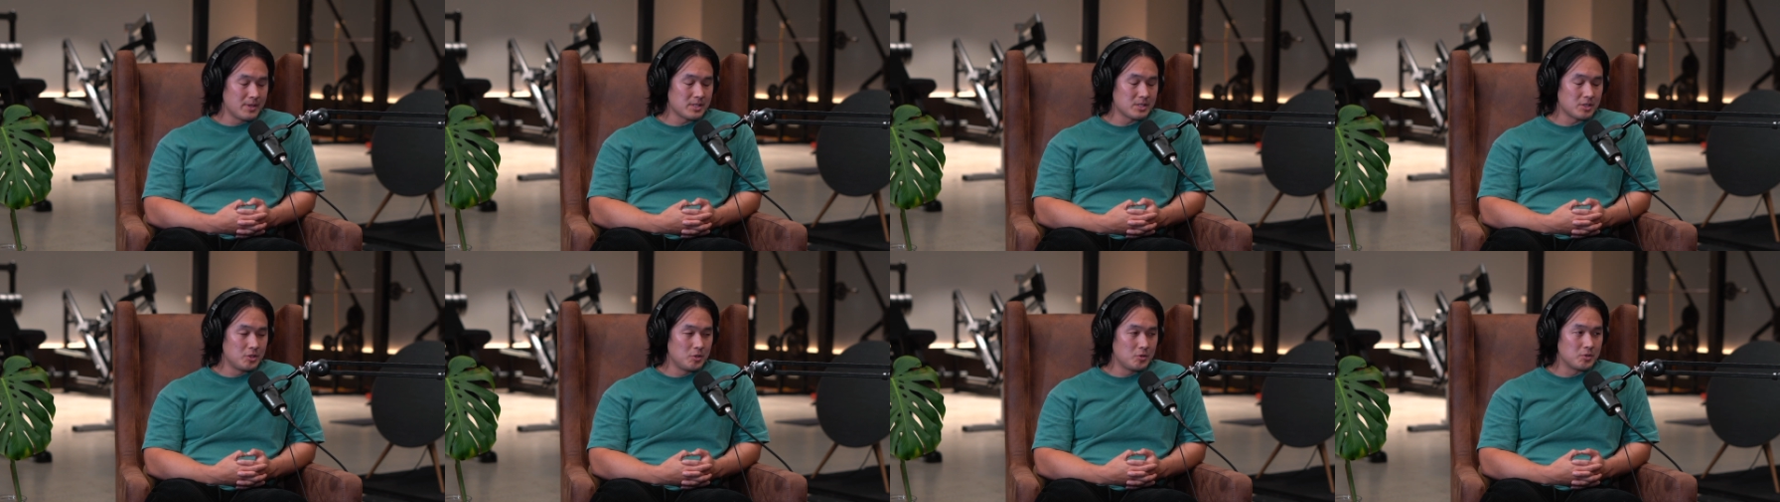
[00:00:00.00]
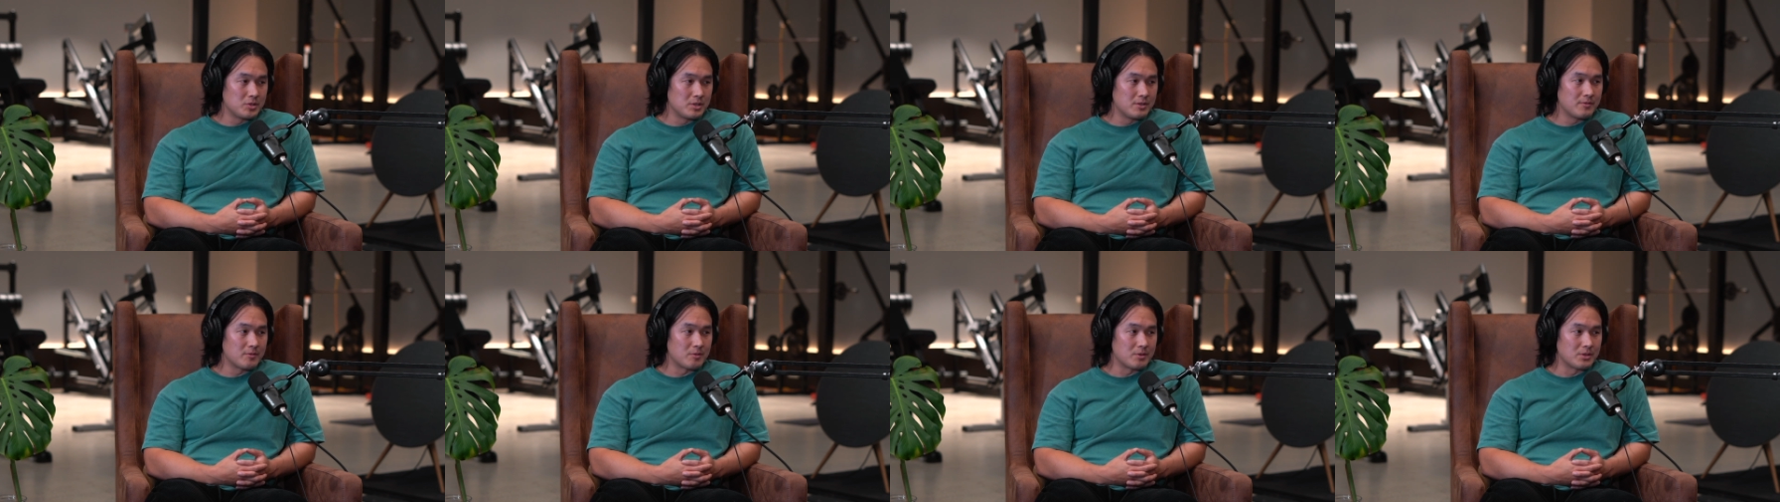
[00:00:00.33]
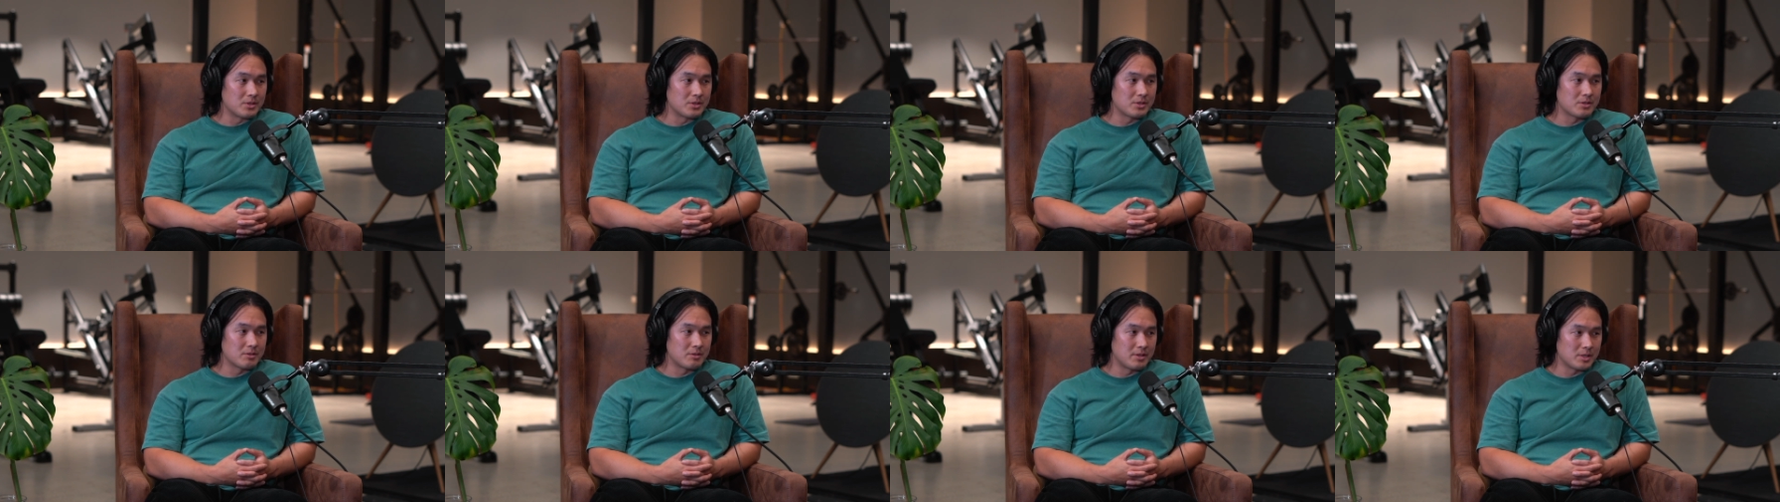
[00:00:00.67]
it makes a huge
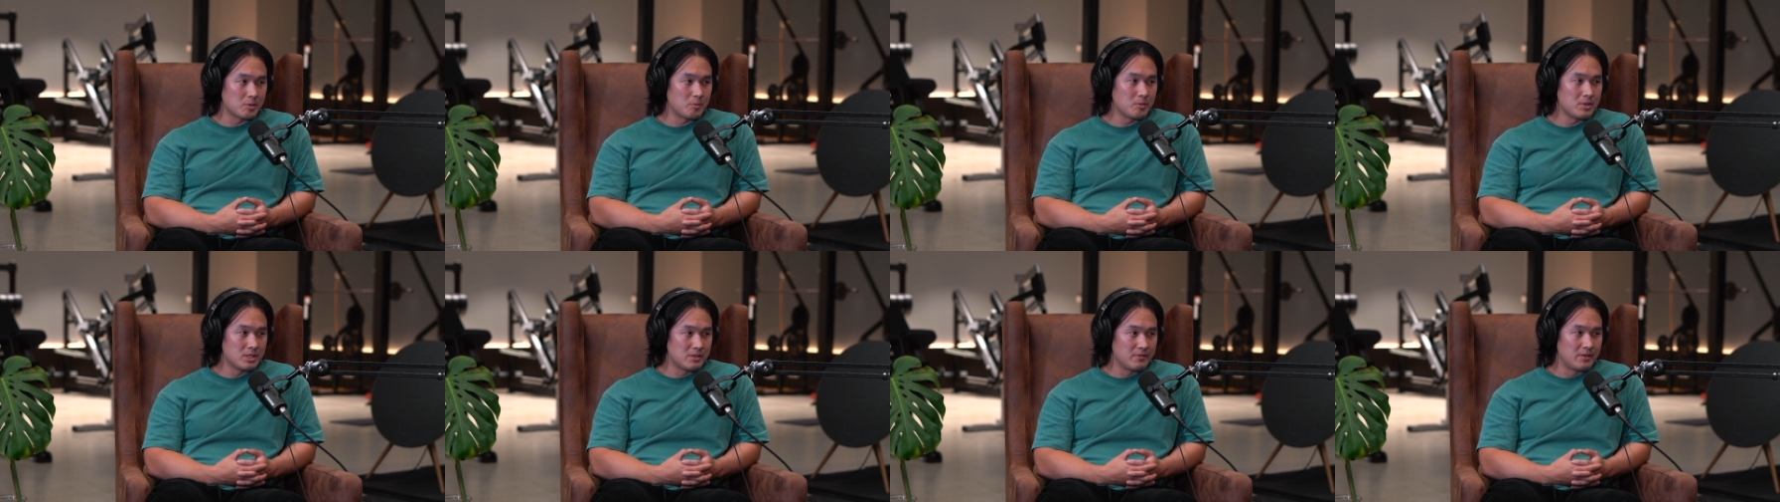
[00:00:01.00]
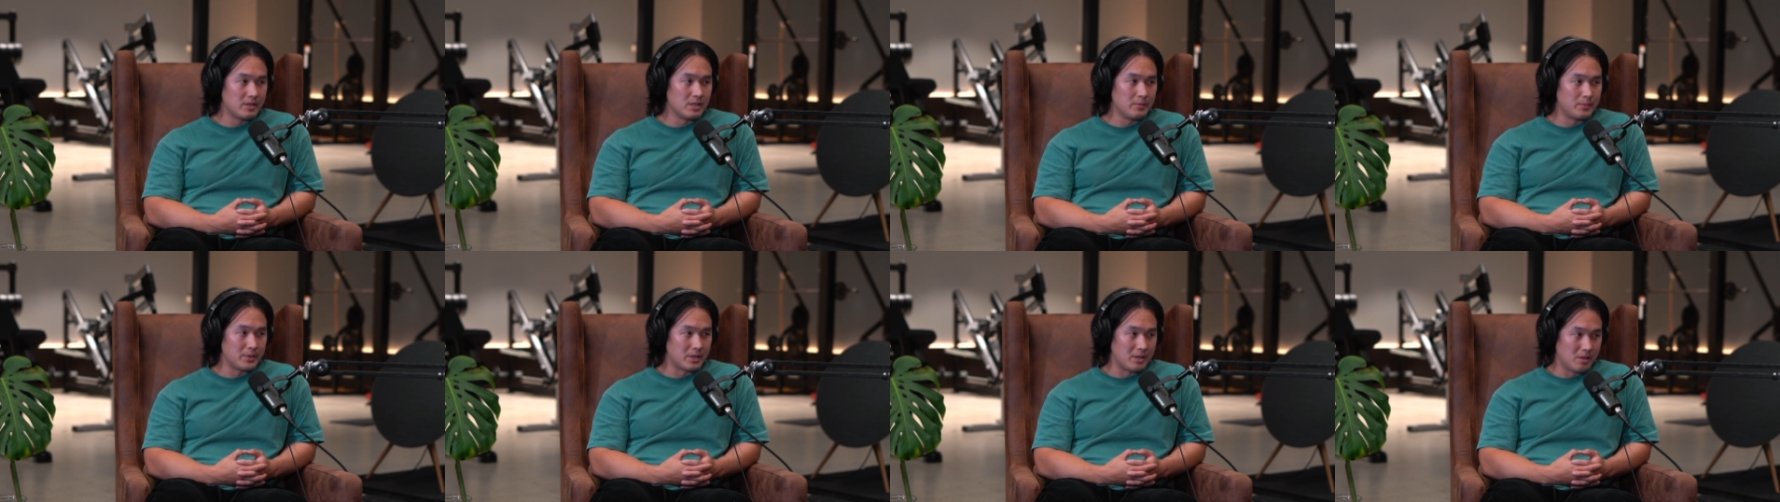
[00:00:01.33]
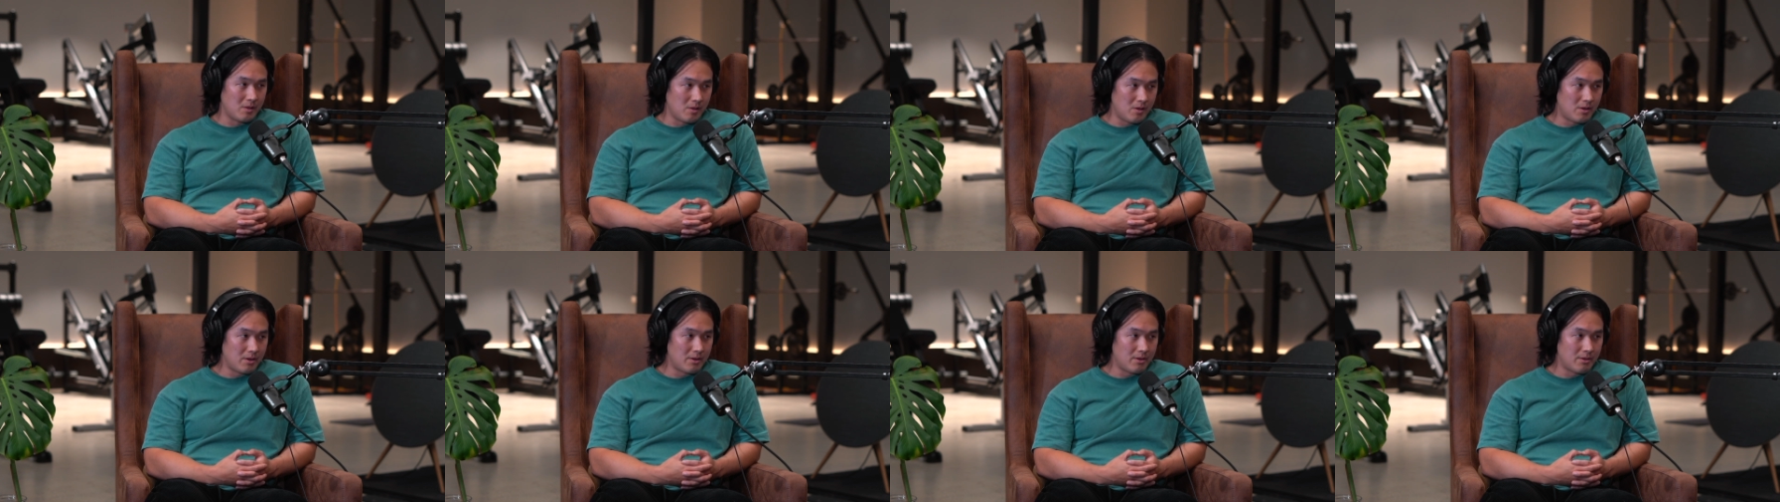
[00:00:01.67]
difference, because that's when you're
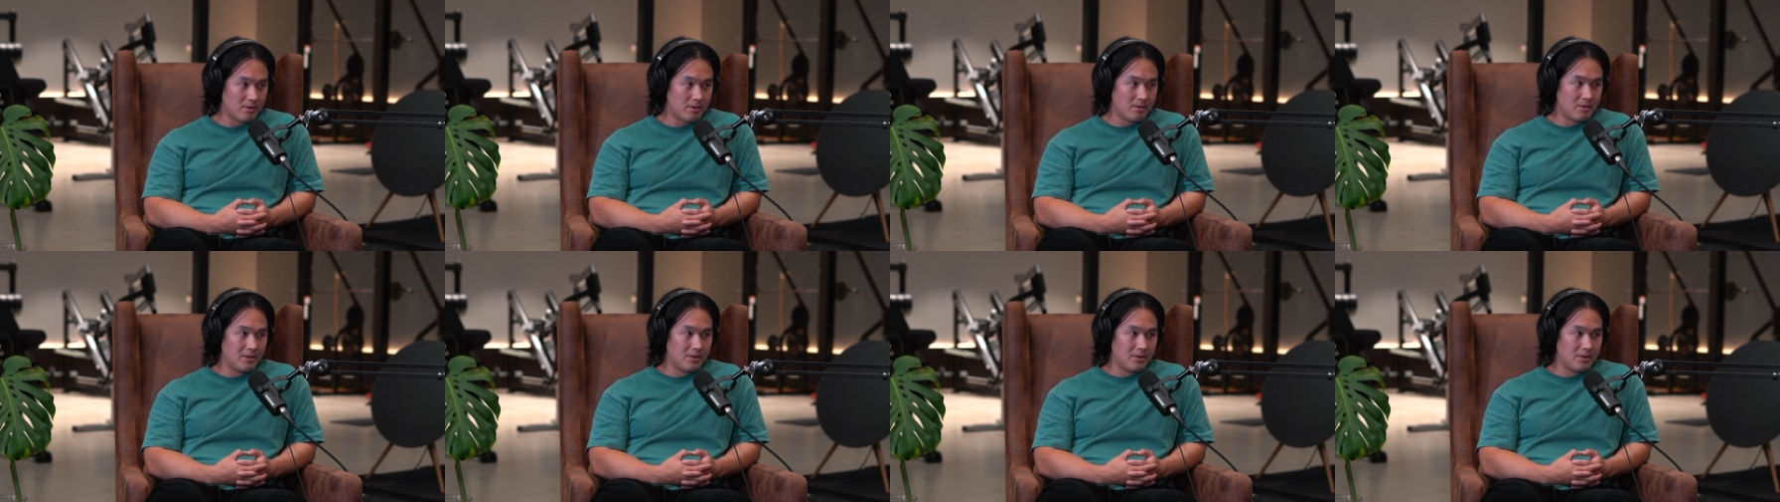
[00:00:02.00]
developing a lot.